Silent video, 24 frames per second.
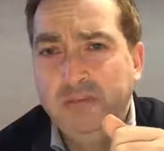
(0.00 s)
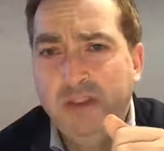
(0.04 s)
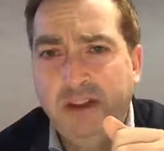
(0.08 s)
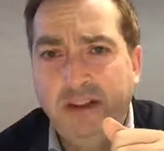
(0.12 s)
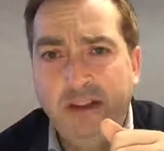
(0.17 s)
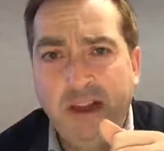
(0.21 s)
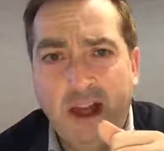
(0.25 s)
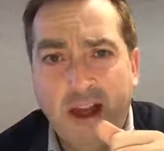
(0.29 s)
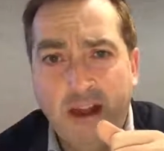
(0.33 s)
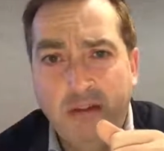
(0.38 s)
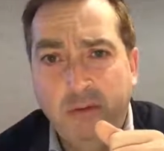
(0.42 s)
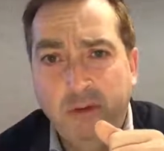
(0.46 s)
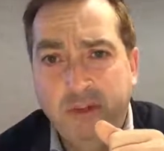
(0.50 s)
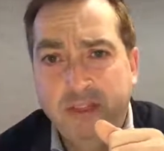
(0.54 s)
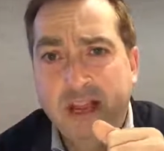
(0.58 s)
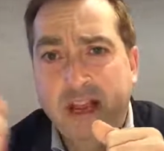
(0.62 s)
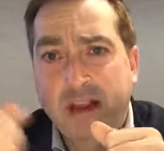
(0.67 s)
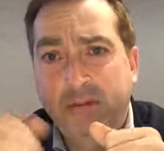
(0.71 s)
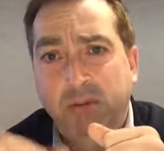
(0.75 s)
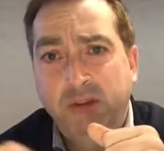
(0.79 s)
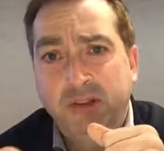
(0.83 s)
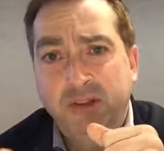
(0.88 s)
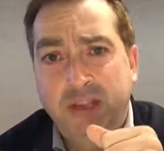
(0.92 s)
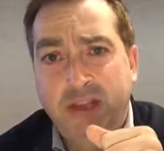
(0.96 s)
And I was
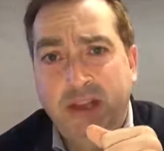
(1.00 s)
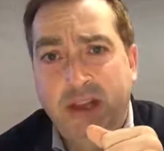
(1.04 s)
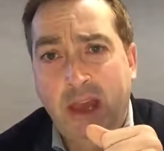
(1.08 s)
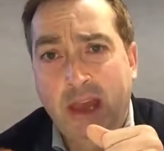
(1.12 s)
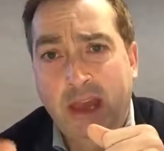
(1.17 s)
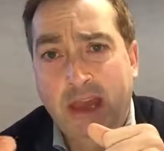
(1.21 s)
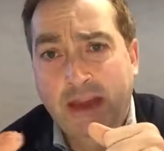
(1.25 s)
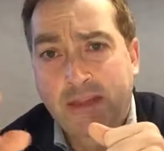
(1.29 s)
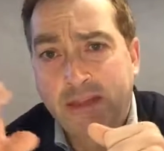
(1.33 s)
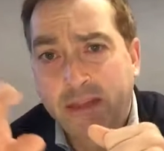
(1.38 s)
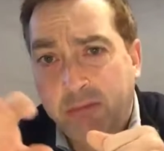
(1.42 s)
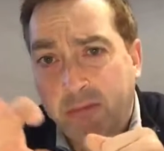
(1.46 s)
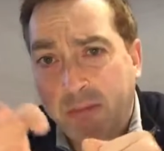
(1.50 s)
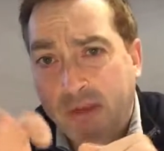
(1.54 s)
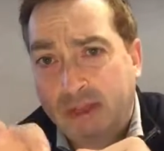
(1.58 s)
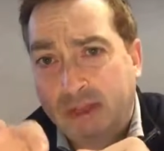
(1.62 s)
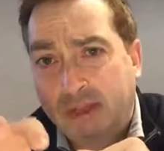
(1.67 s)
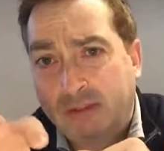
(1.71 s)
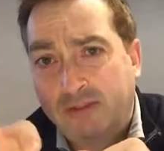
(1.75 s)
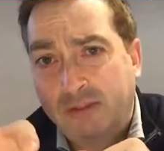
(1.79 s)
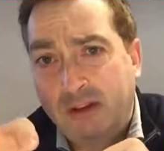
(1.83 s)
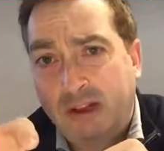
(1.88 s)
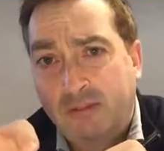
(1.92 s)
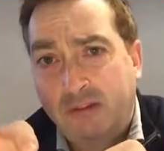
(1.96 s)
able to get in the
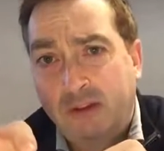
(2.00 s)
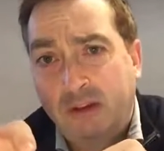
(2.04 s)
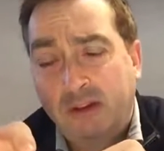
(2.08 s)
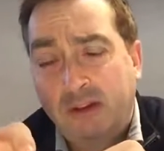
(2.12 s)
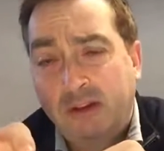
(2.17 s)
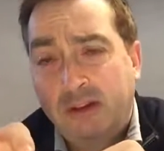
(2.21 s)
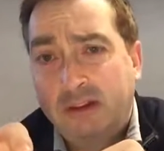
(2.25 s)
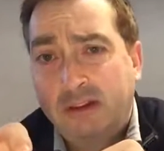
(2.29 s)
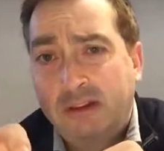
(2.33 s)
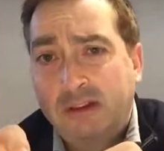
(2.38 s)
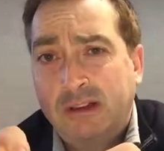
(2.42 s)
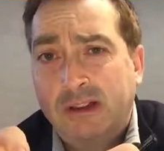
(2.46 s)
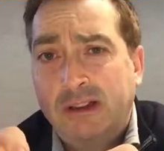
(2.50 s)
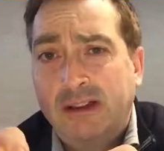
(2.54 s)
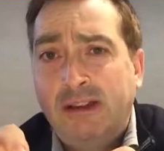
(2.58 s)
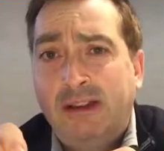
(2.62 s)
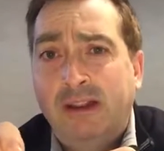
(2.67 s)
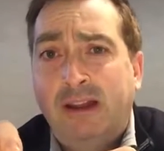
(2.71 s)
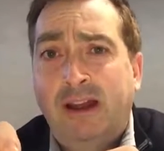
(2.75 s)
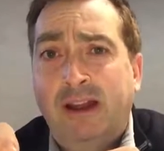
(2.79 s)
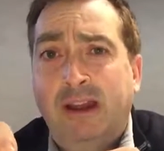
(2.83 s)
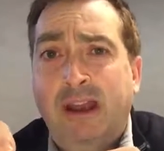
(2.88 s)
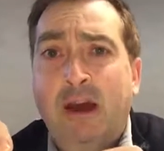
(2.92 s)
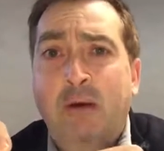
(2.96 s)
belief level.
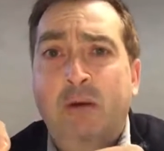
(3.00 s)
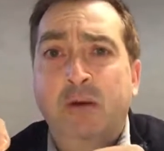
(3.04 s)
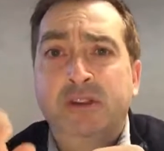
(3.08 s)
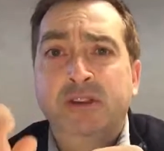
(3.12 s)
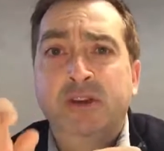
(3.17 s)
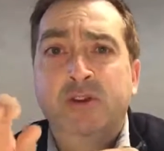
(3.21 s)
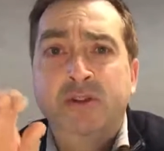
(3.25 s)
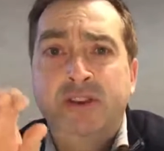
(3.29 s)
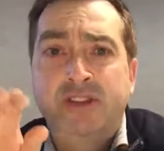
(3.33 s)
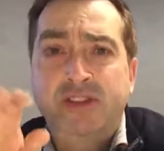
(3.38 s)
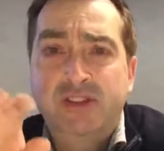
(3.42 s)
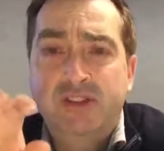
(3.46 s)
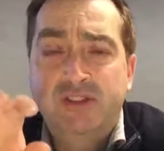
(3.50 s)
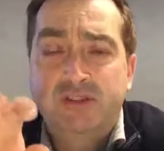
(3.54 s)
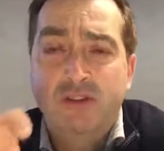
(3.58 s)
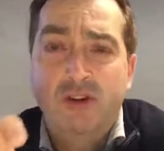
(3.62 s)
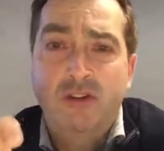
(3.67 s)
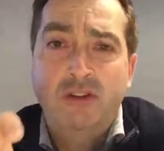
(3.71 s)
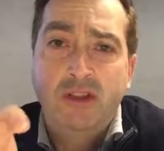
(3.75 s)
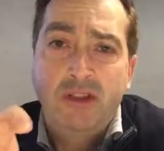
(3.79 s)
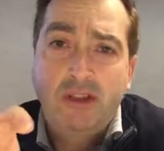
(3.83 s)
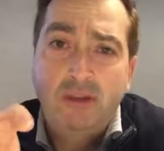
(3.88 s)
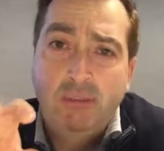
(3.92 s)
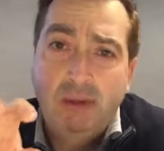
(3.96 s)
And I was always
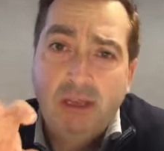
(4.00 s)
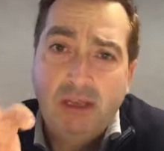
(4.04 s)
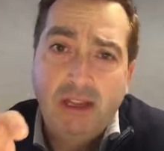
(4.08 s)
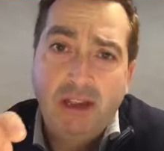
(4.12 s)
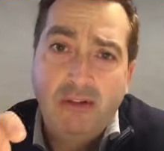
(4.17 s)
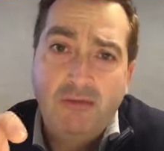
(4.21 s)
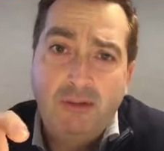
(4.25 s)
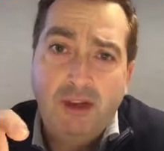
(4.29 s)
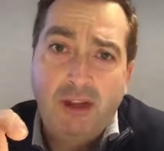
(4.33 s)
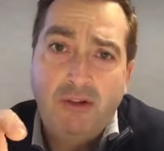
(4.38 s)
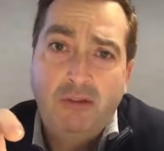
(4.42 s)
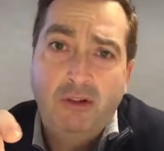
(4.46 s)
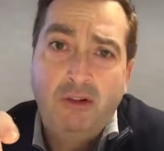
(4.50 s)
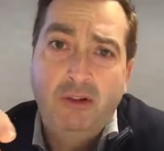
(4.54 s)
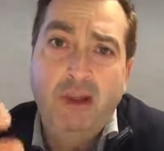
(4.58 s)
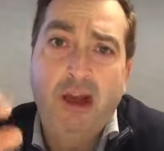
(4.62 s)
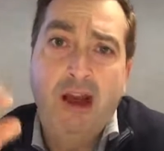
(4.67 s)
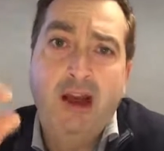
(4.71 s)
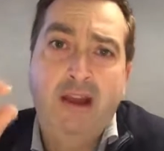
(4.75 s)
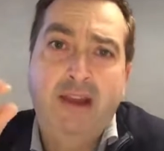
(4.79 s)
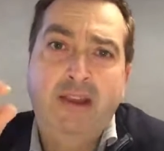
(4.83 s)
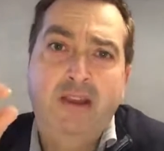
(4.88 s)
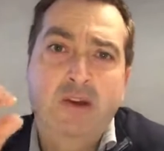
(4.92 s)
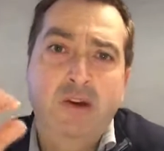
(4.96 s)
strong at the belief level
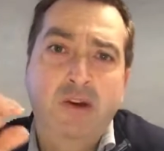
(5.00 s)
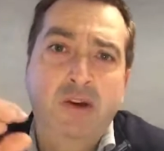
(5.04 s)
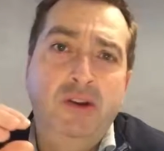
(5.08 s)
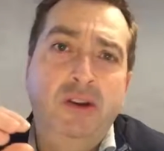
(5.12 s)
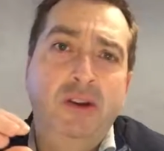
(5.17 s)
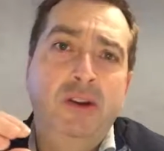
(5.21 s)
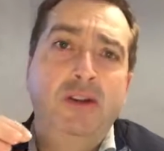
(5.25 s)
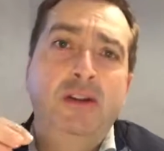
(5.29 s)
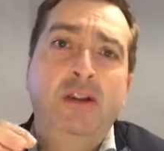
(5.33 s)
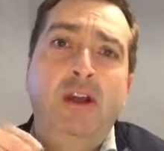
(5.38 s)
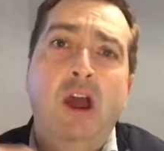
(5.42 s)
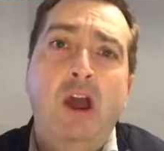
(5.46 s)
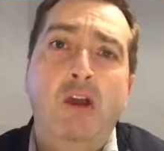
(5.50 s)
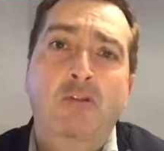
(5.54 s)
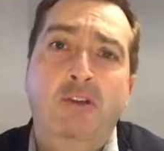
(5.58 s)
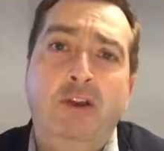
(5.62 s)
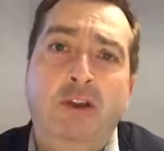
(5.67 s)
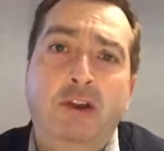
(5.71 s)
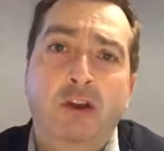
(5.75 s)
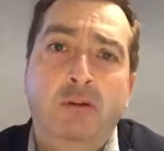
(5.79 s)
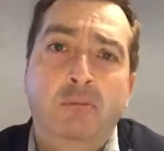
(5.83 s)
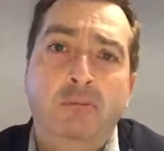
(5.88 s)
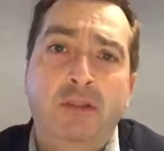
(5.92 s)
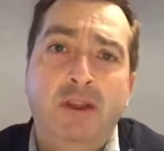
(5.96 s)
that I could
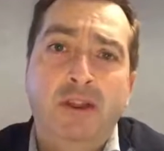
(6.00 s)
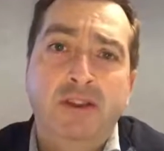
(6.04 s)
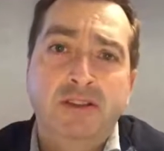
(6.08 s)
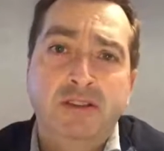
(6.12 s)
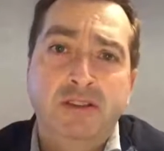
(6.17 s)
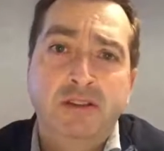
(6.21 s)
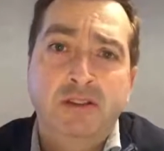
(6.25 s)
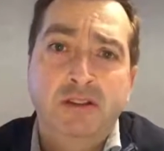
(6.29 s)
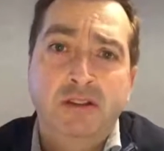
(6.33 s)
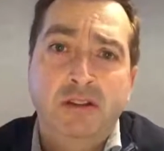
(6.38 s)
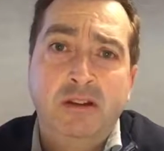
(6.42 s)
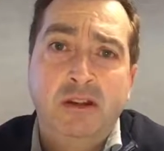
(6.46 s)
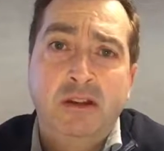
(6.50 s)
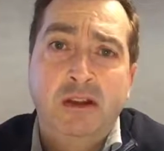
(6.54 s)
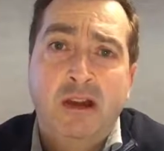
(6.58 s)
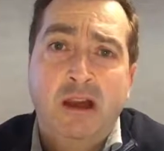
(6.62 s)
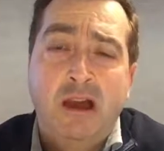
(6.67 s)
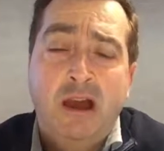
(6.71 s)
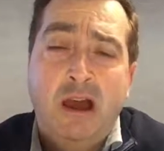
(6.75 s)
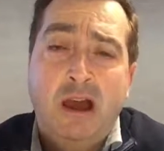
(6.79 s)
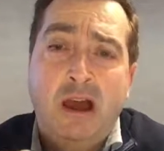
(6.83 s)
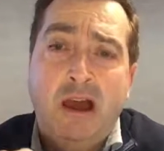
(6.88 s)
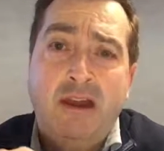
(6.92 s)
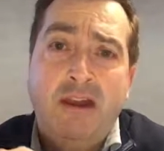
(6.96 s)
overcome this.
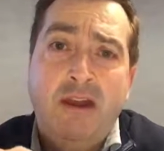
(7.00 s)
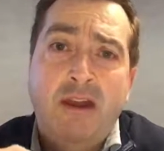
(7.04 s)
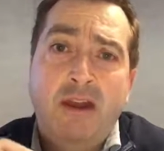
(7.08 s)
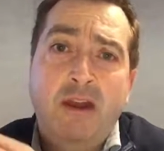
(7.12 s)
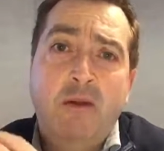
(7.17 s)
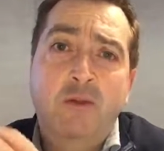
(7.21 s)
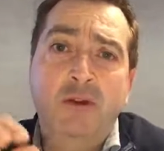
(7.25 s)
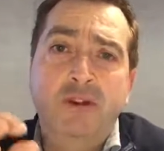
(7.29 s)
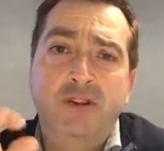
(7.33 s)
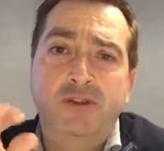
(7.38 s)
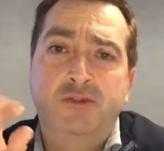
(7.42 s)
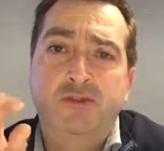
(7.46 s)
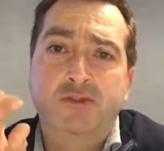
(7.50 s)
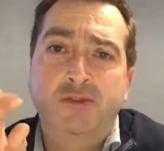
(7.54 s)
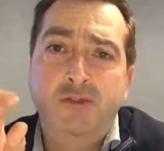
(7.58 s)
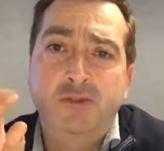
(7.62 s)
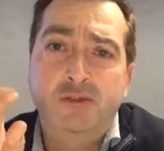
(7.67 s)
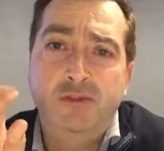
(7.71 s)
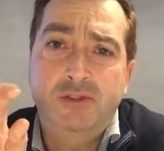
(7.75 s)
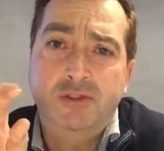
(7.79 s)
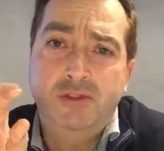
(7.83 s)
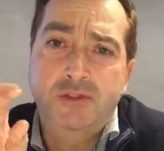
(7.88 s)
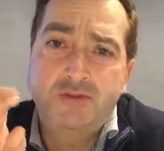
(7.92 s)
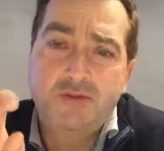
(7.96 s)
And I always drew
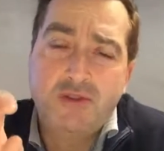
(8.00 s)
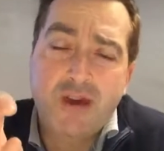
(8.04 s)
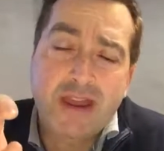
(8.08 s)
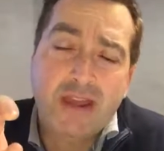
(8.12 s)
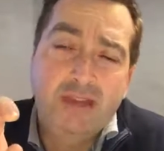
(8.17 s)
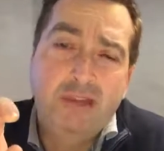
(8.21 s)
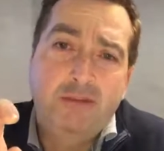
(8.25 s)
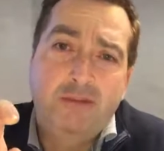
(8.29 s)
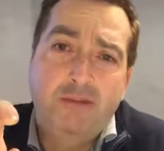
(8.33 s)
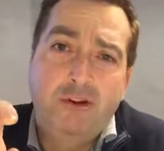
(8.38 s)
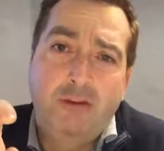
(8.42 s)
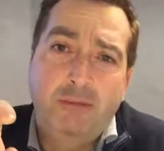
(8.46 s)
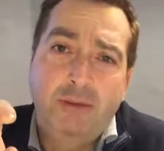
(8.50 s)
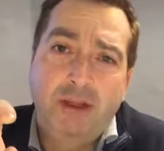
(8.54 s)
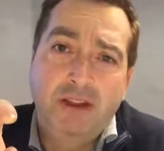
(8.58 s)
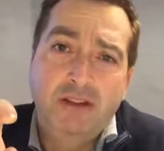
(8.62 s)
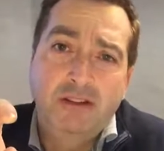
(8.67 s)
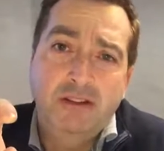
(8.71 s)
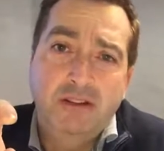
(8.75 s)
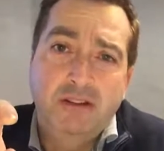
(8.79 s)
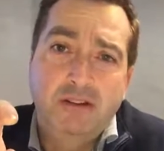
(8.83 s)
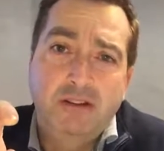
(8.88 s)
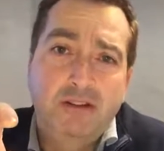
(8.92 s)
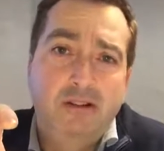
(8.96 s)
strength from
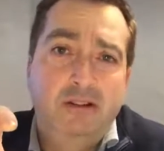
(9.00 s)
it,